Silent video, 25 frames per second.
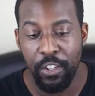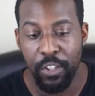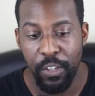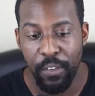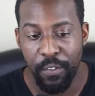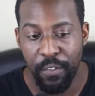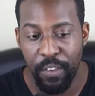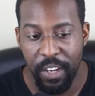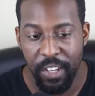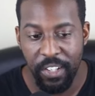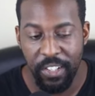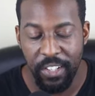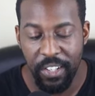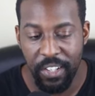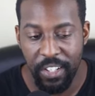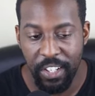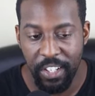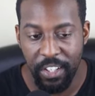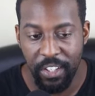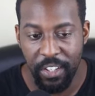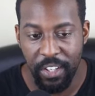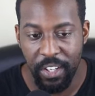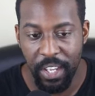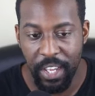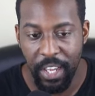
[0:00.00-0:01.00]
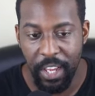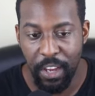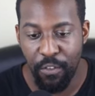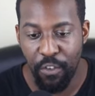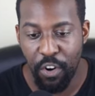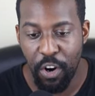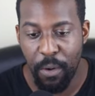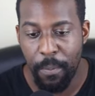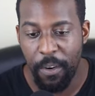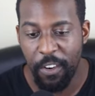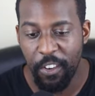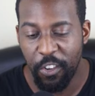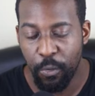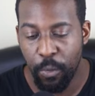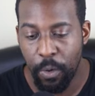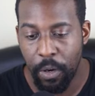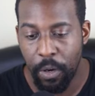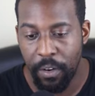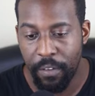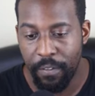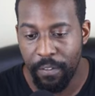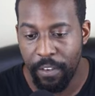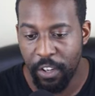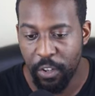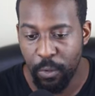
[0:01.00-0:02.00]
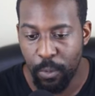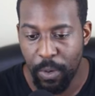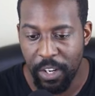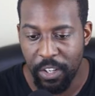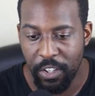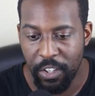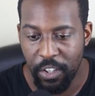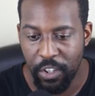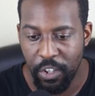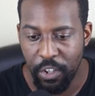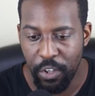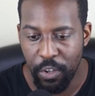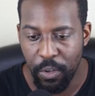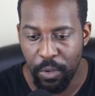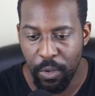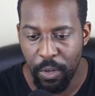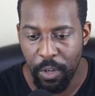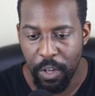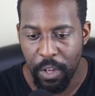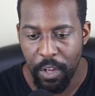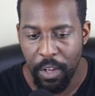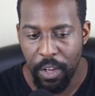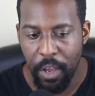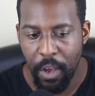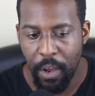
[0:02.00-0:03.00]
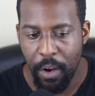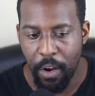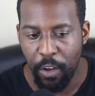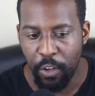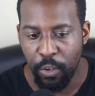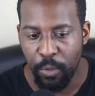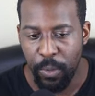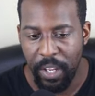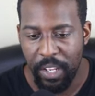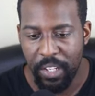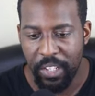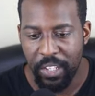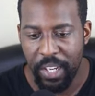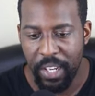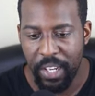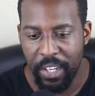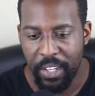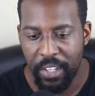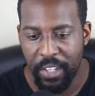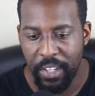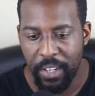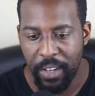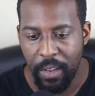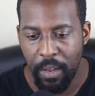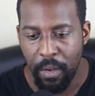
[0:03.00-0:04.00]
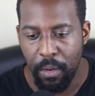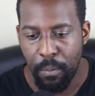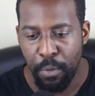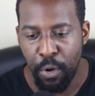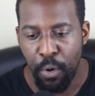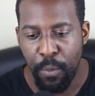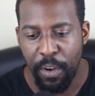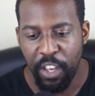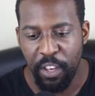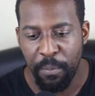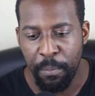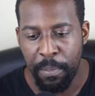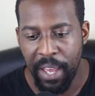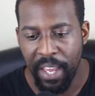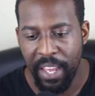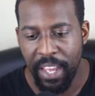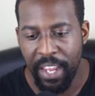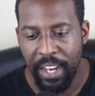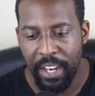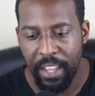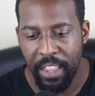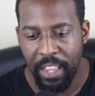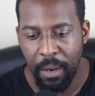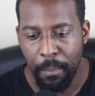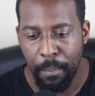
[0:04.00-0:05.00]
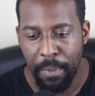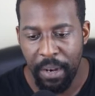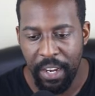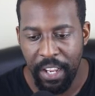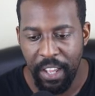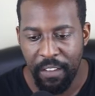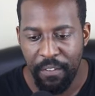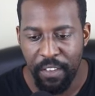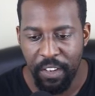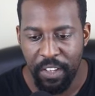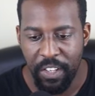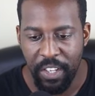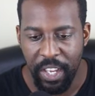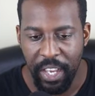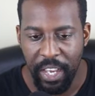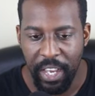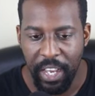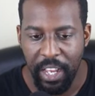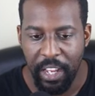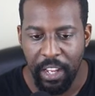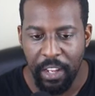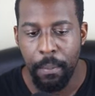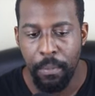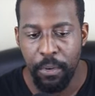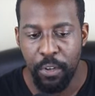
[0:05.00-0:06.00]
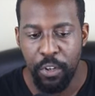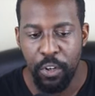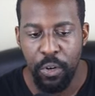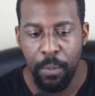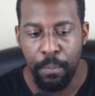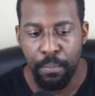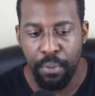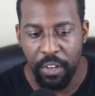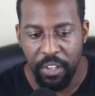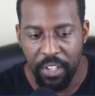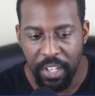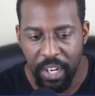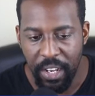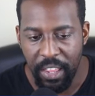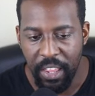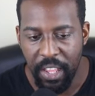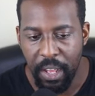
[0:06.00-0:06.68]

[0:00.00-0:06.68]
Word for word: 2 verses, is here, Romans 12, verse 1-2. Notice what it says. Paul is begging the believers here to present